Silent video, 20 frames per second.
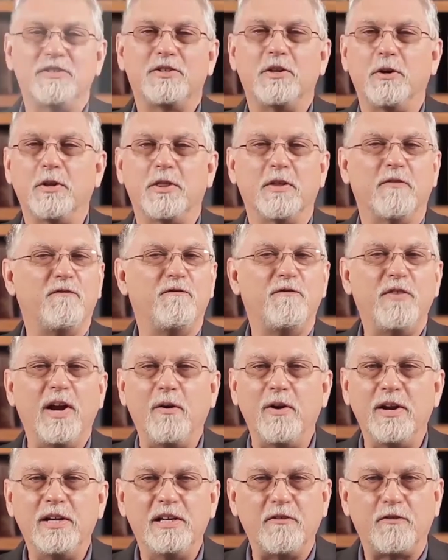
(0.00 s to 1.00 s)
Consider the
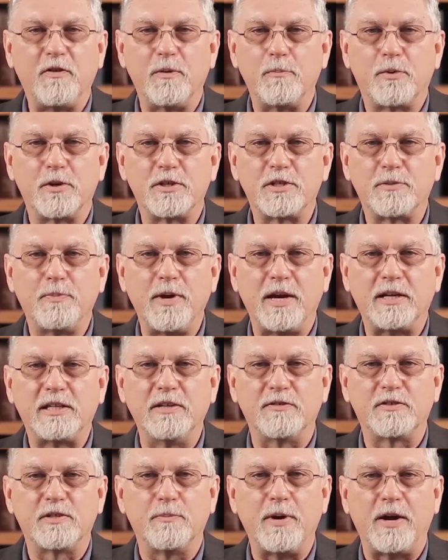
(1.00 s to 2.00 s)
very different
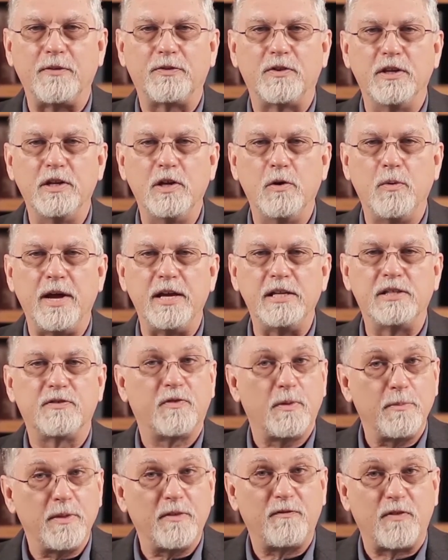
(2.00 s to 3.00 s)
perspectives about the New
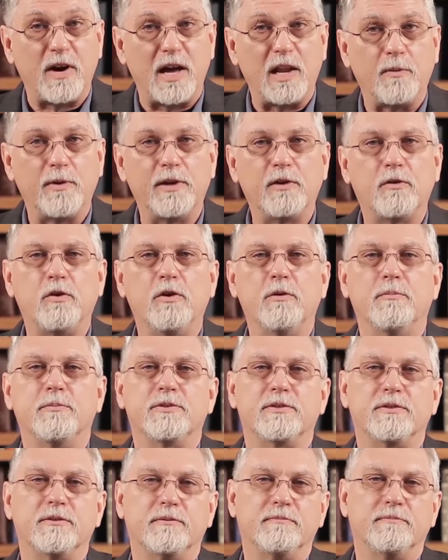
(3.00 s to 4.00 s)
Age from the following
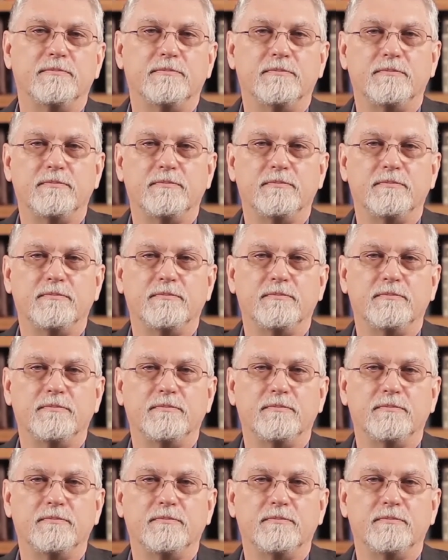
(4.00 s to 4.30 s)
groups.